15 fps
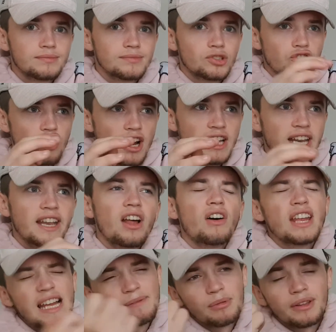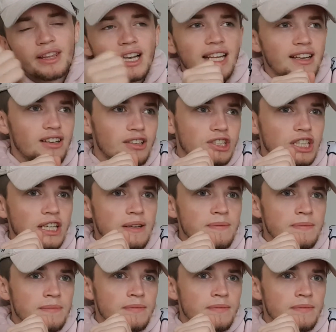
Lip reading: Training. Oh yeah, we won the league last year.